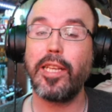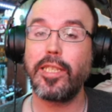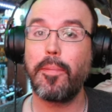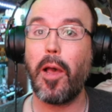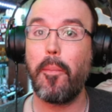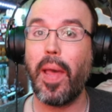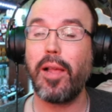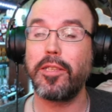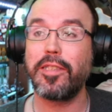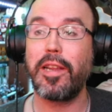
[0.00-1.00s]
about
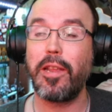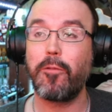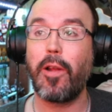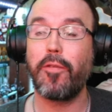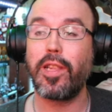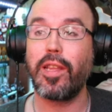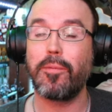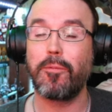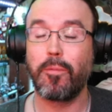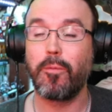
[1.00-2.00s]
Palestinian revol-
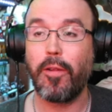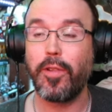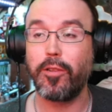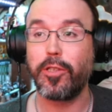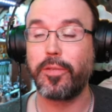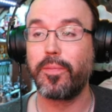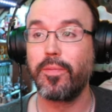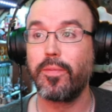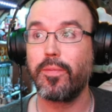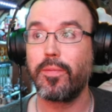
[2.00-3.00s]
revolution.
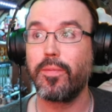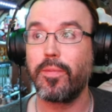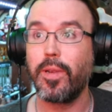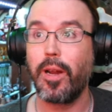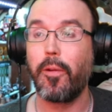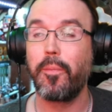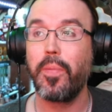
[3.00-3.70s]
You know,